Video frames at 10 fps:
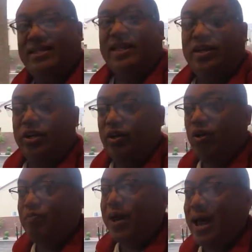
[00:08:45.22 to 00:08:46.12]
son are gonna
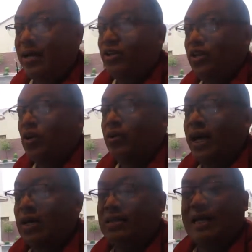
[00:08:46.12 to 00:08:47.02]
go back to the old
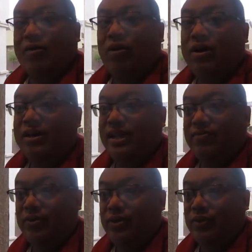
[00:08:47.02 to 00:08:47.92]
house later on this
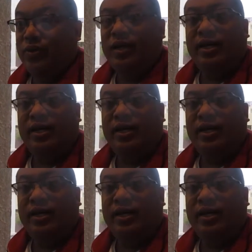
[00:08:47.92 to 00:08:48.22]
afternoon.